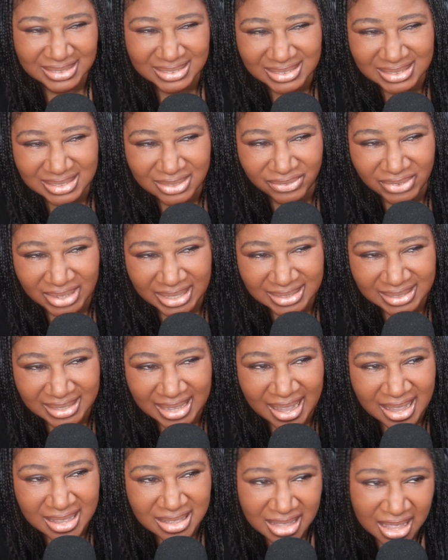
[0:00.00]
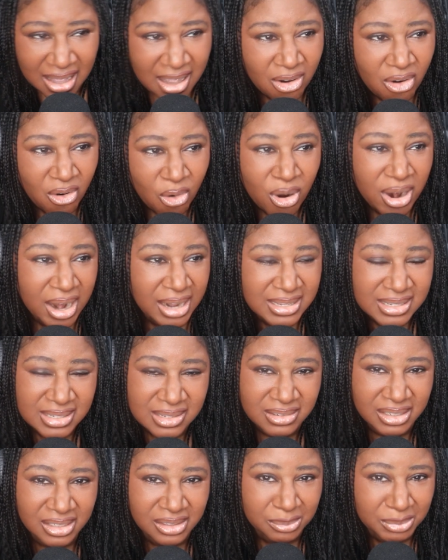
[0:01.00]
stuff like that. Or I could
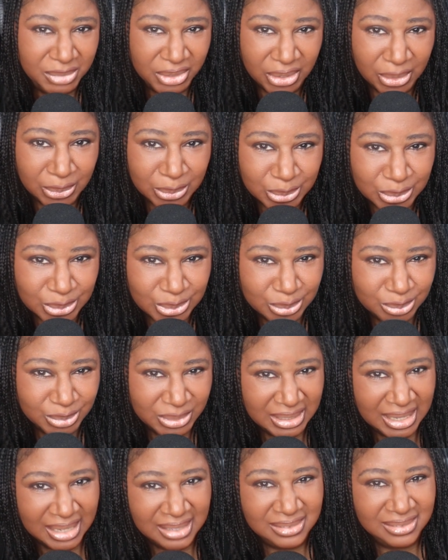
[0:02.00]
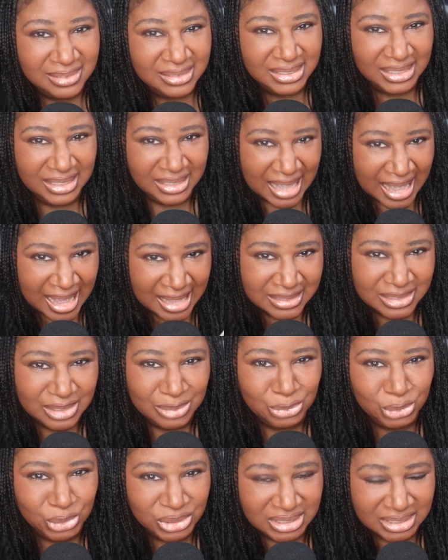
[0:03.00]
still give them the goat, but I could add
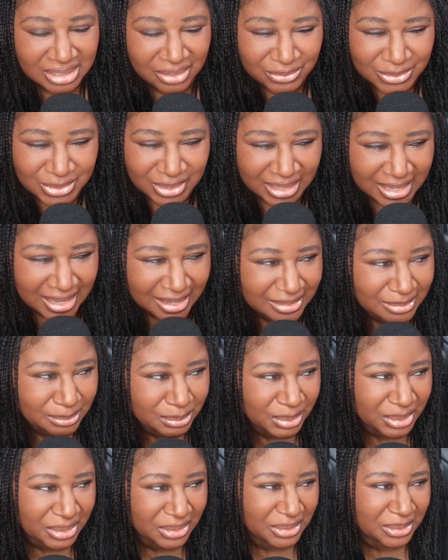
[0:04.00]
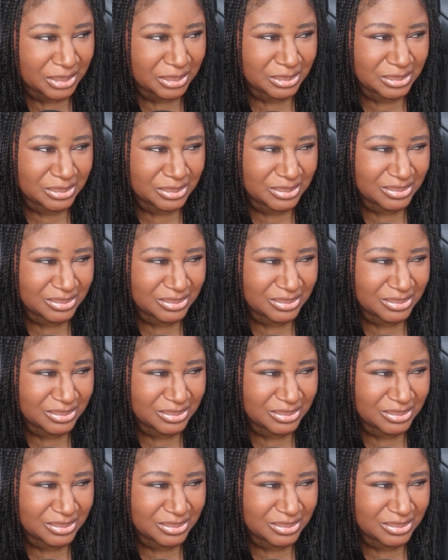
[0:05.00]
some more stuff to that. But